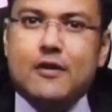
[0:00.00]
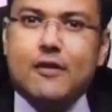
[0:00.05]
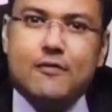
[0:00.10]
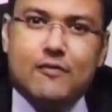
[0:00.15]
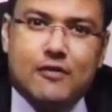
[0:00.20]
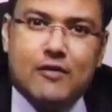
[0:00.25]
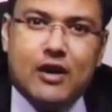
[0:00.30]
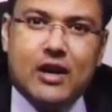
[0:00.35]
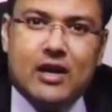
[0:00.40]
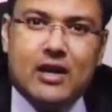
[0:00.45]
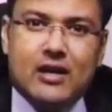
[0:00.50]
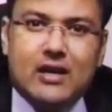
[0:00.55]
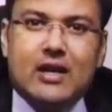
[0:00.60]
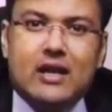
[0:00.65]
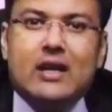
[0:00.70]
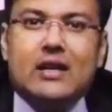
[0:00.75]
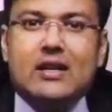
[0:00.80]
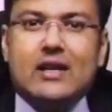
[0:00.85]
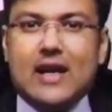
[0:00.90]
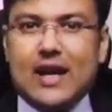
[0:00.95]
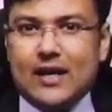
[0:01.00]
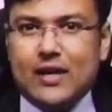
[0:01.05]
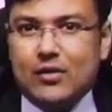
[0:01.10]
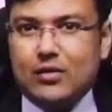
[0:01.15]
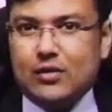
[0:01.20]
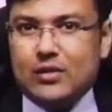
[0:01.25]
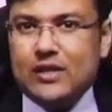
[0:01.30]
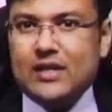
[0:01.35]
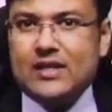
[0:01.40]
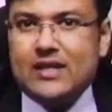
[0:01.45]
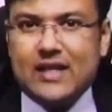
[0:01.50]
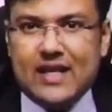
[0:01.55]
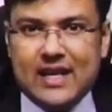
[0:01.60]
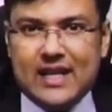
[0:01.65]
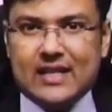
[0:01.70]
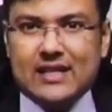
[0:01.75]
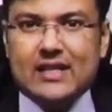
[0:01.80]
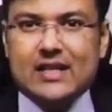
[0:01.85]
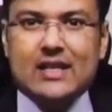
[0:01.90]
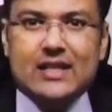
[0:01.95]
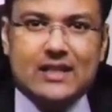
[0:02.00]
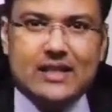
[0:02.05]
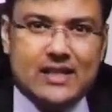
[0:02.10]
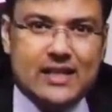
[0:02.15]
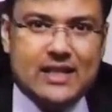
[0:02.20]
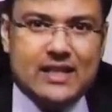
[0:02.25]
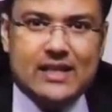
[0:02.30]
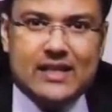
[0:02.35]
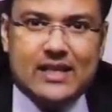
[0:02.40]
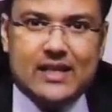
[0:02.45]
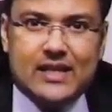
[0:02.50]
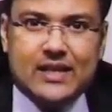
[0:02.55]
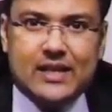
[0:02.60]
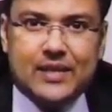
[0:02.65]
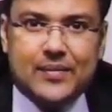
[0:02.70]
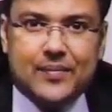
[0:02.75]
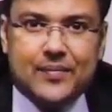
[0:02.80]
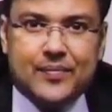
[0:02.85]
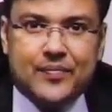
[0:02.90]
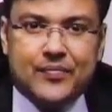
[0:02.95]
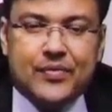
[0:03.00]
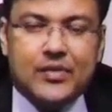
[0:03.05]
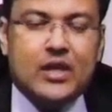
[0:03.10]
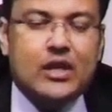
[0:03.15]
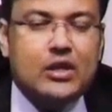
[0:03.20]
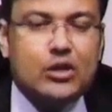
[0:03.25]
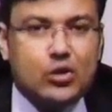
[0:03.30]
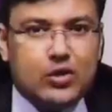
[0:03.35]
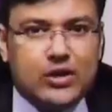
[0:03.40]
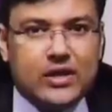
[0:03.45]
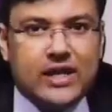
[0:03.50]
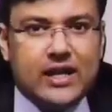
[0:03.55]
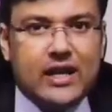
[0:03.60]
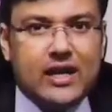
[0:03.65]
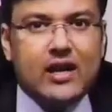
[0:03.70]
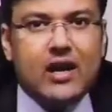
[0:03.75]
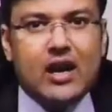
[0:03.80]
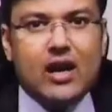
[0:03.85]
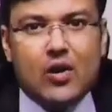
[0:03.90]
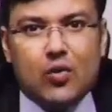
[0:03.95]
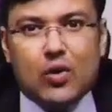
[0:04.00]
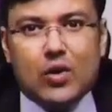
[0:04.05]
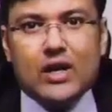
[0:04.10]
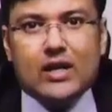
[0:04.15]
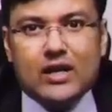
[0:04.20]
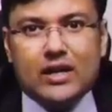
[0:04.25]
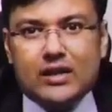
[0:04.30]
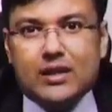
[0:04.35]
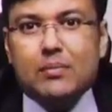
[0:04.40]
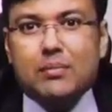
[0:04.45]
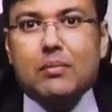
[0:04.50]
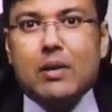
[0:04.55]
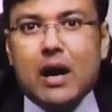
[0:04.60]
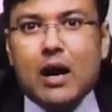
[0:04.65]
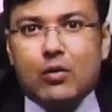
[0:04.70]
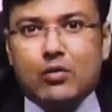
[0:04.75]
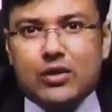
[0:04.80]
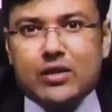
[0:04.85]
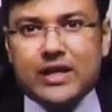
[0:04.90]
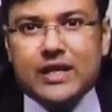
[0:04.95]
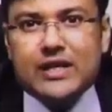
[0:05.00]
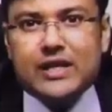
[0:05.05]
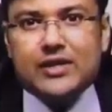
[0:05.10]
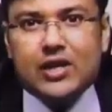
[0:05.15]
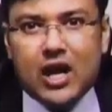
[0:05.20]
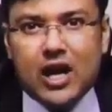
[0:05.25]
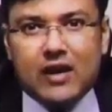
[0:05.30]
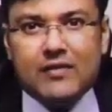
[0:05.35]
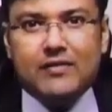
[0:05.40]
for diagnosis is CCT. So see, what are the boundaries of